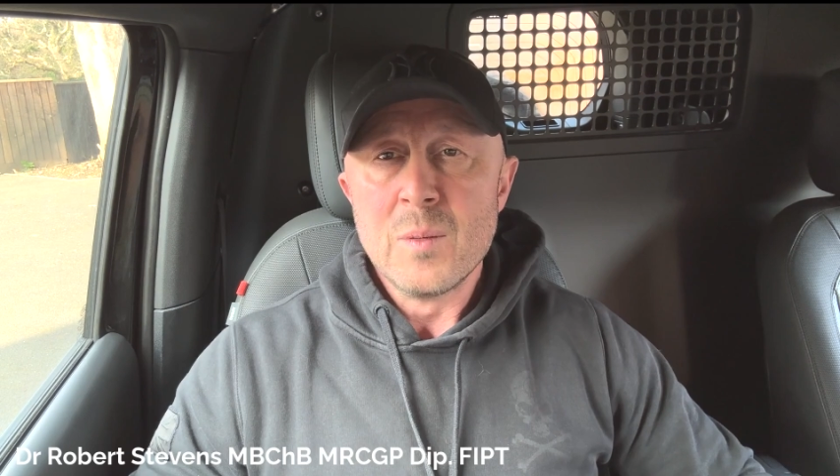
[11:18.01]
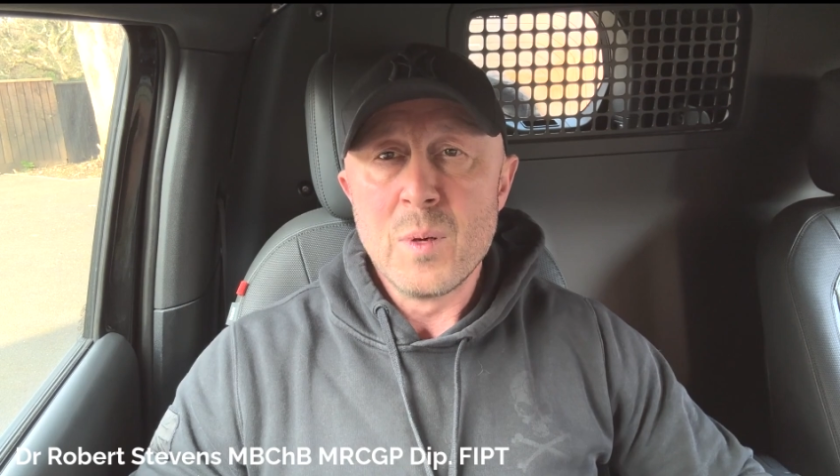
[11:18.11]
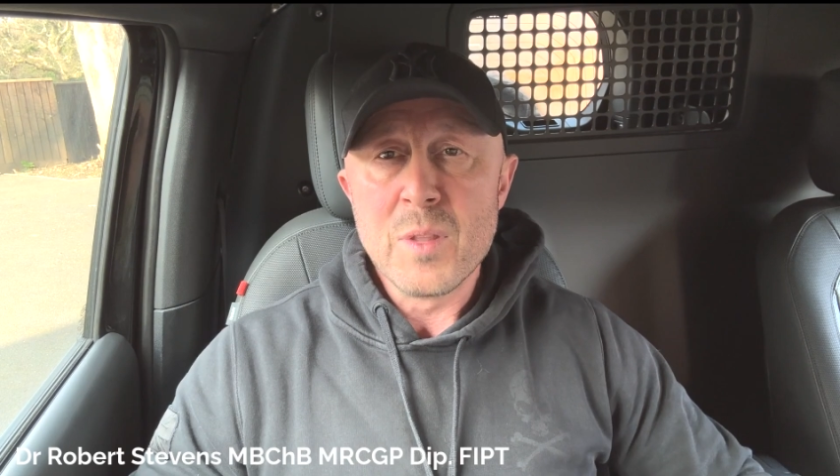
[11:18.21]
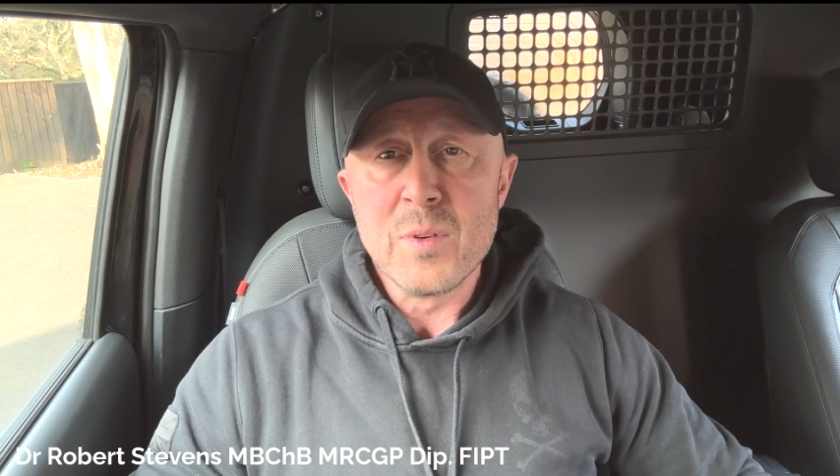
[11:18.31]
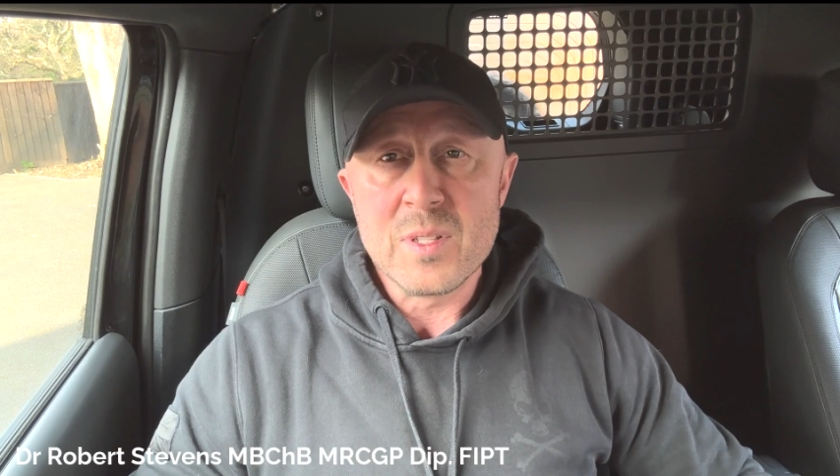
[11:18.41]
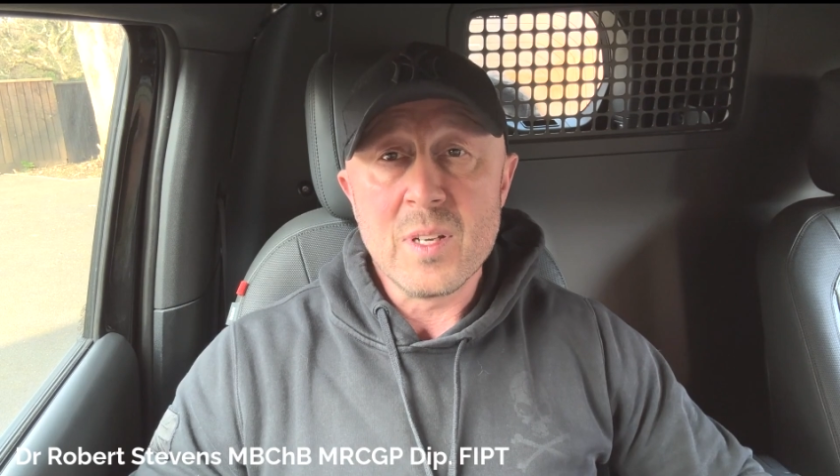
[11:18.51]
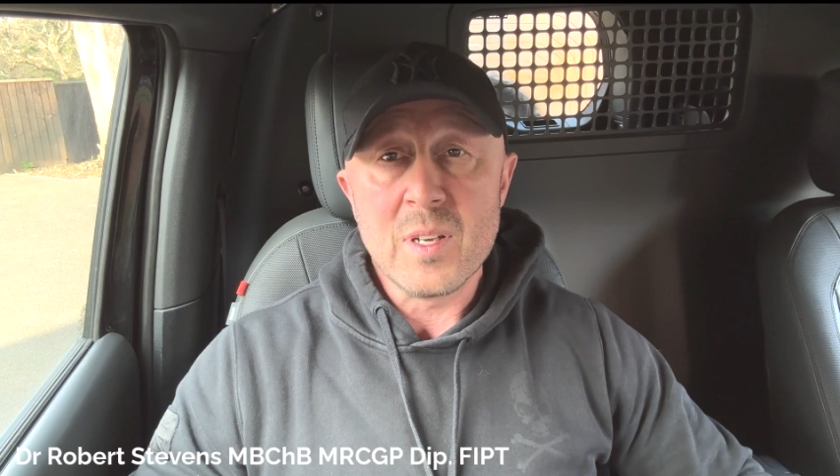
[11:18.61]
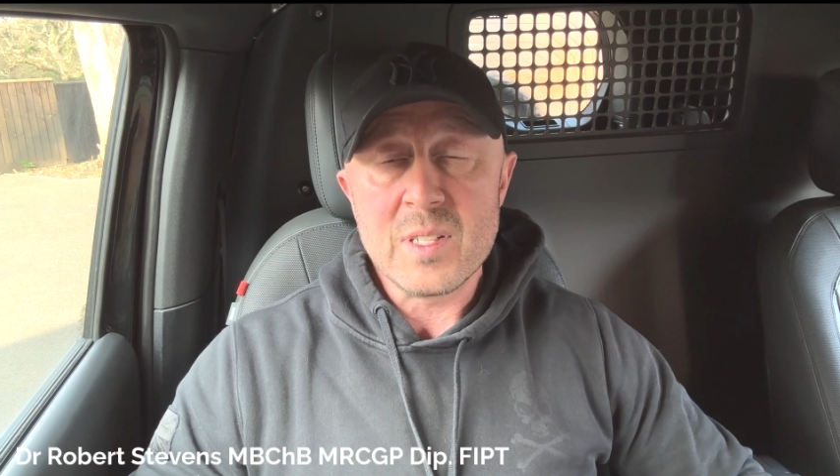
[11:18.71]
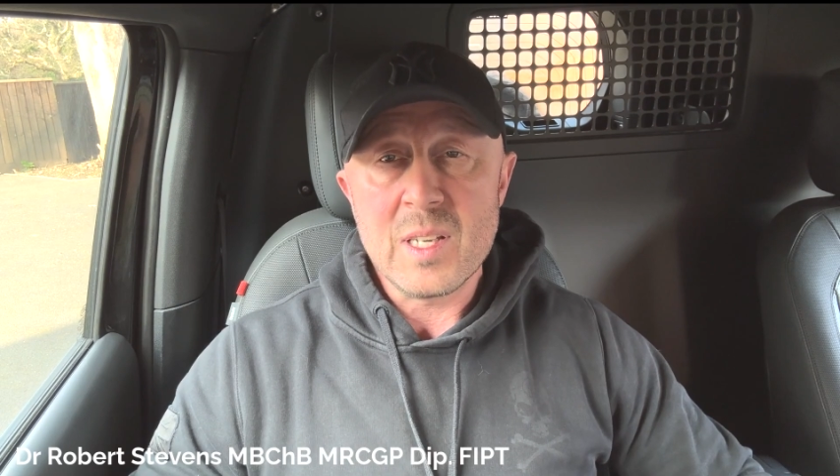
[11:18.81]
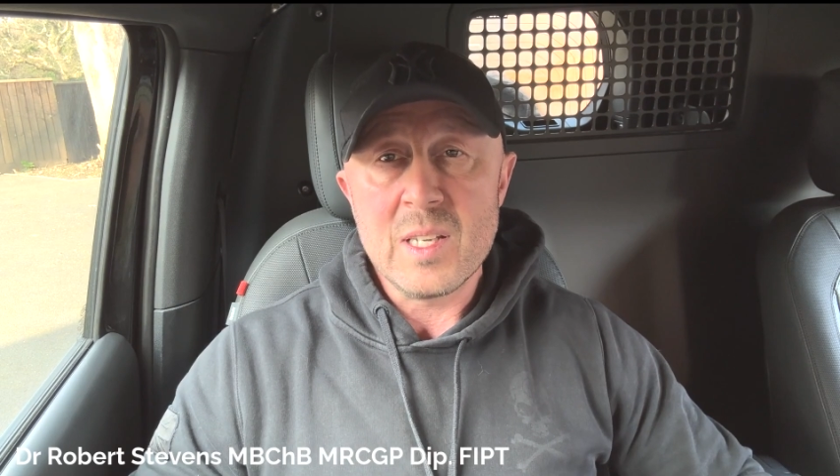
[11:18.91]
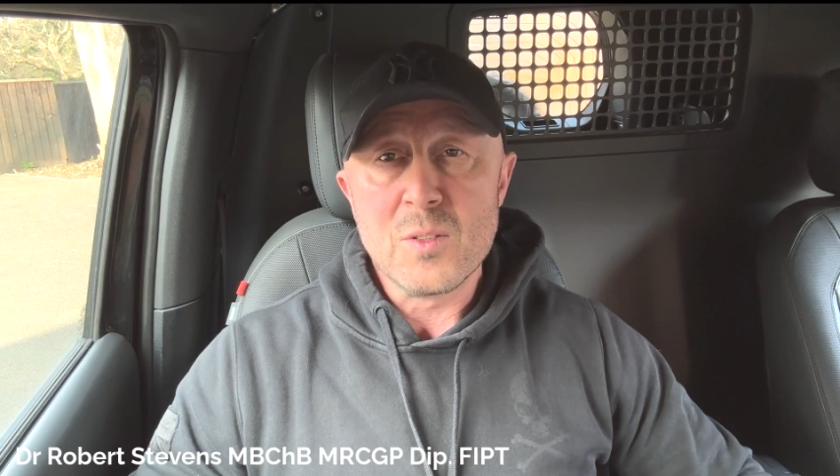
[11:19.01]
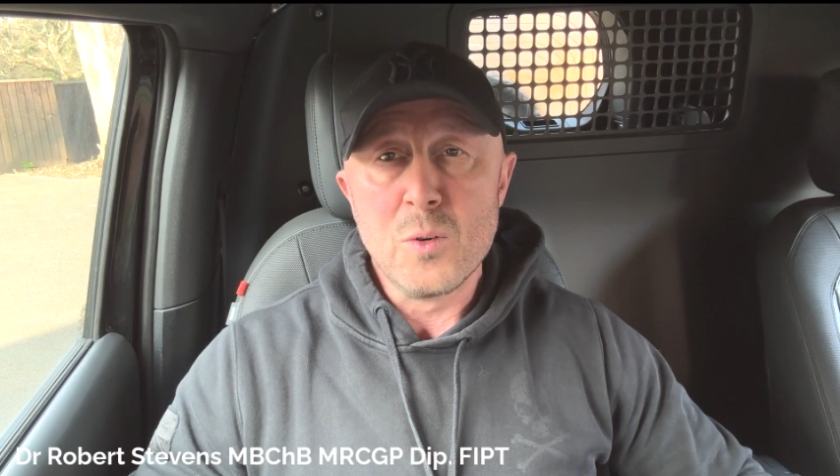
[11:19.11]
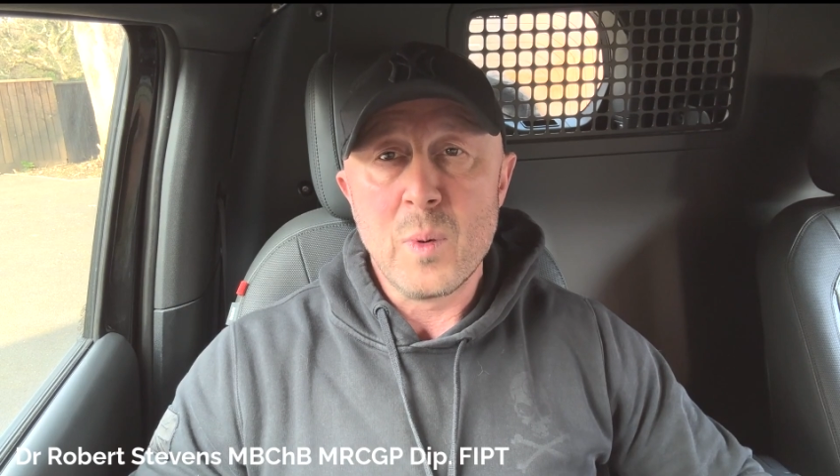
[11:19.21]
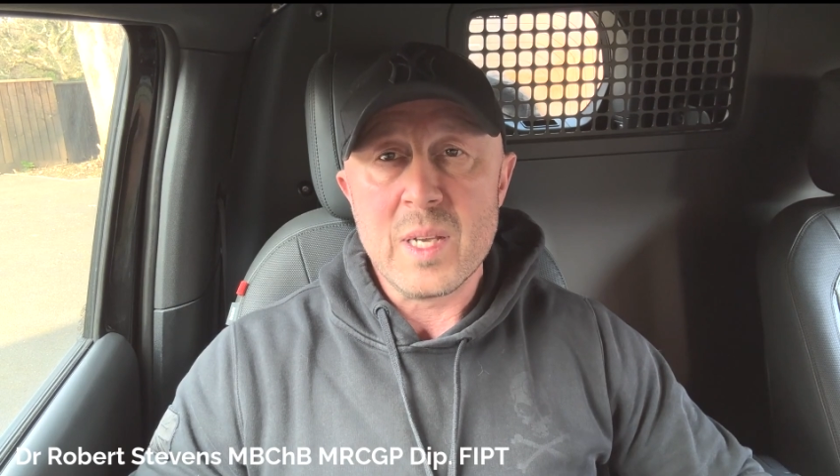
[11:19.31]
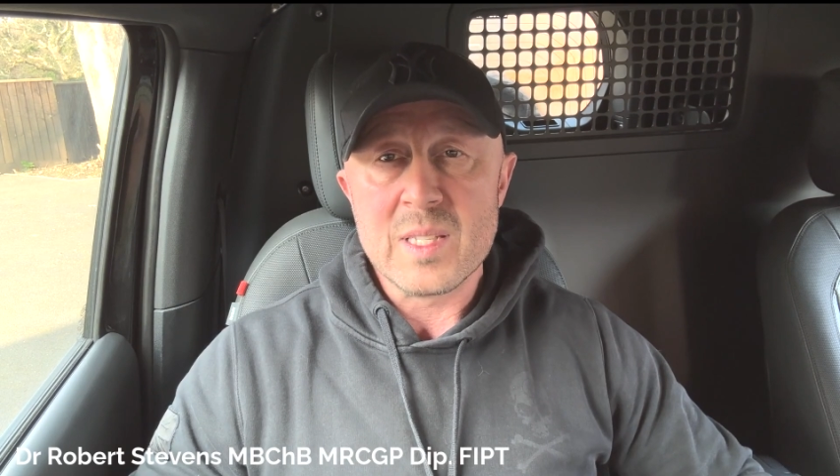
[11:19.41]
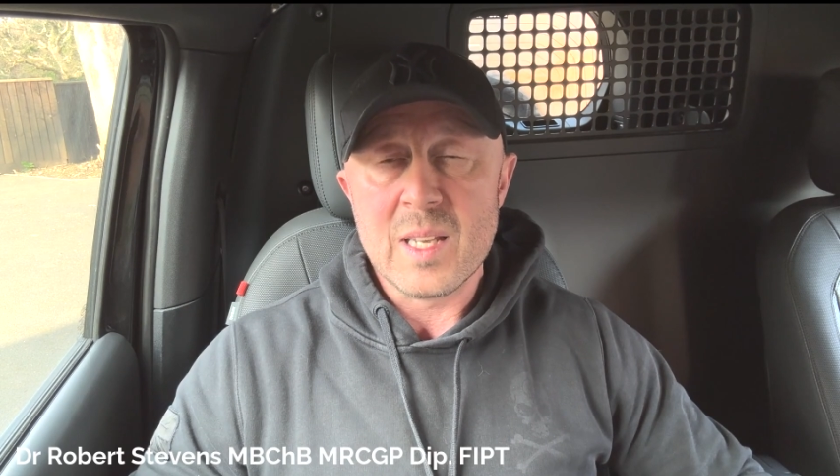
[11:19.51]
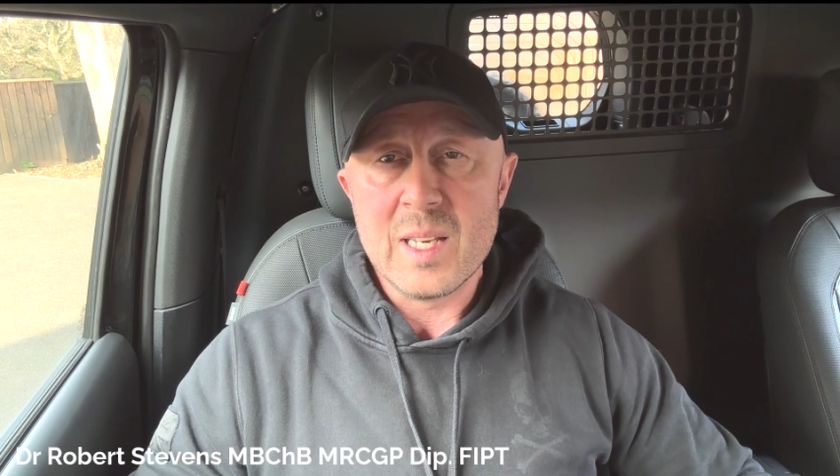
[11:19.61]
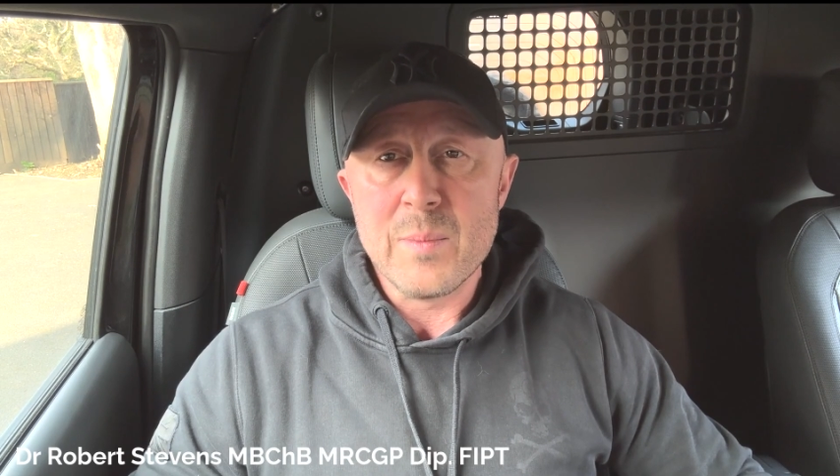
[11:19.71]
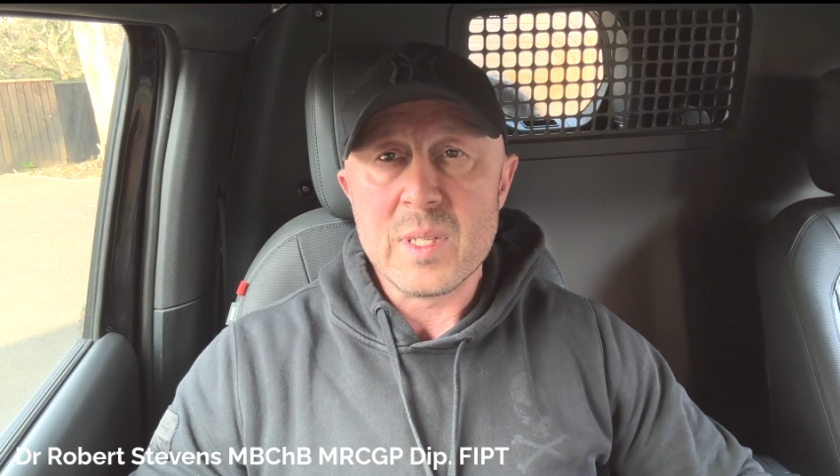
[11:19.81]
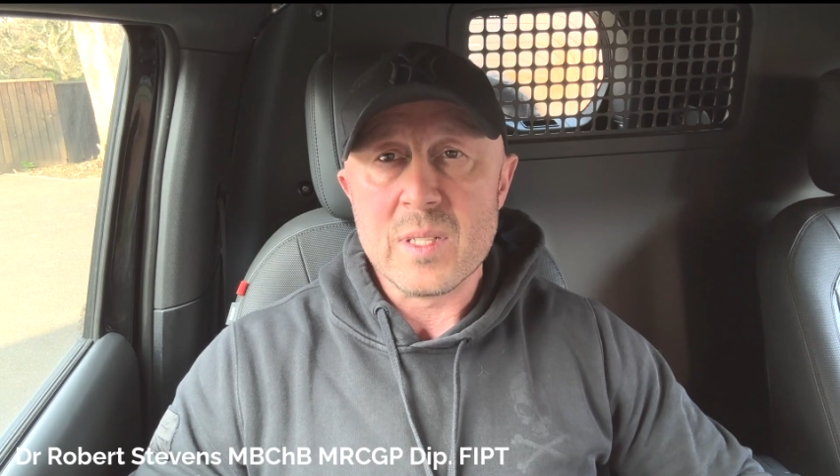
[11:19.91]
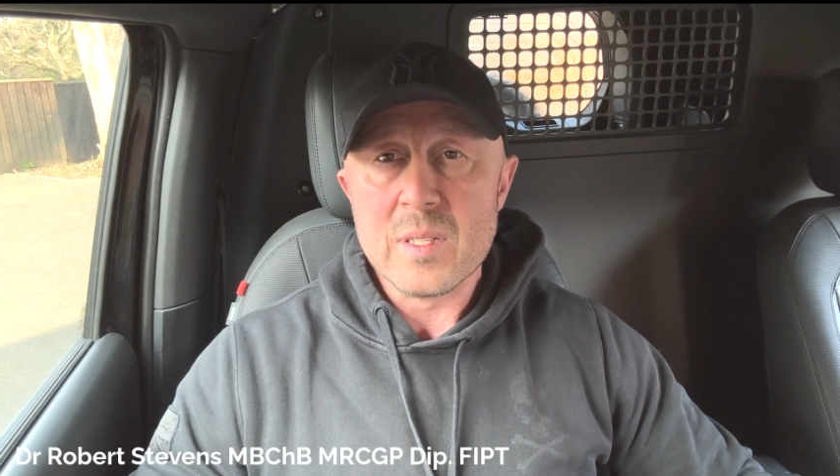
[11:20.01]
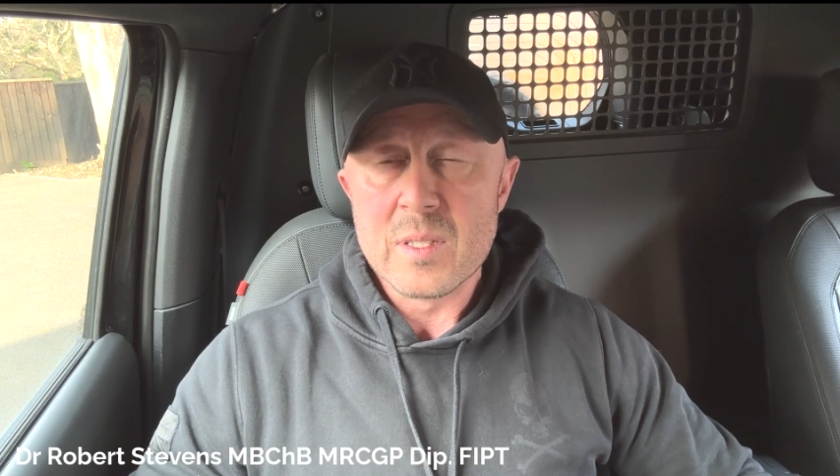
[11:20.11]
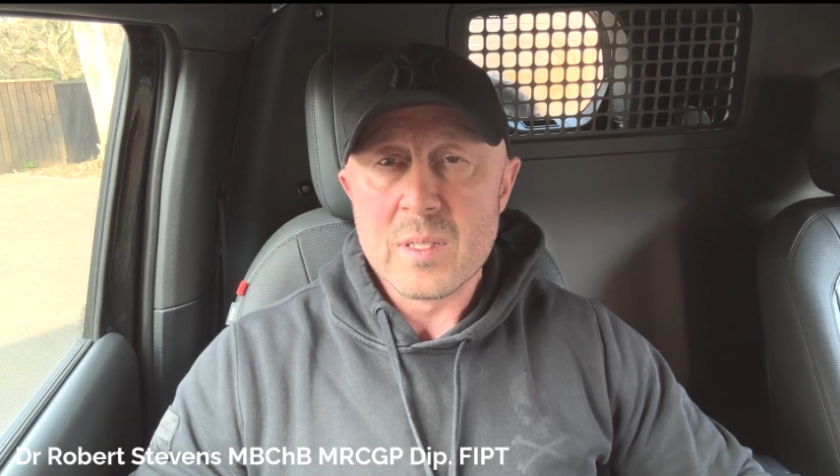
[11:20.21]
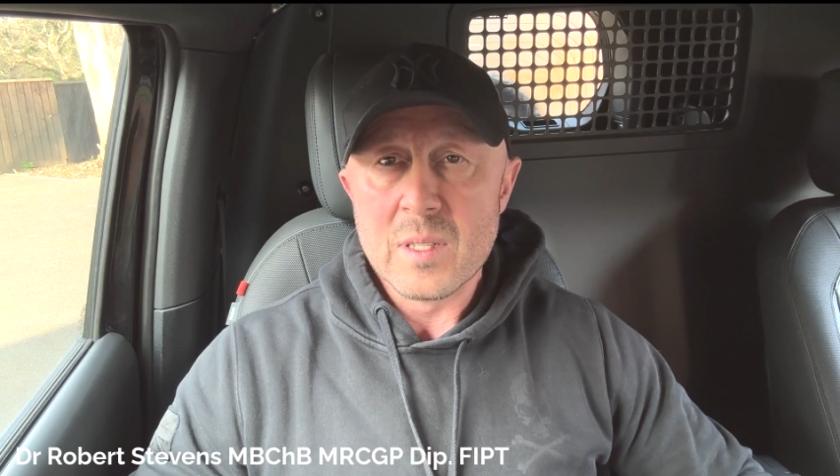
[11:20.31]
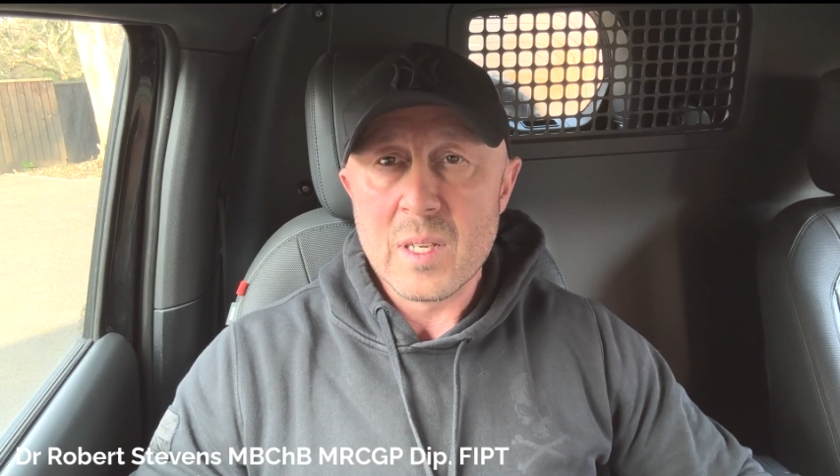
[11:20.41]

Well, the research is always limited.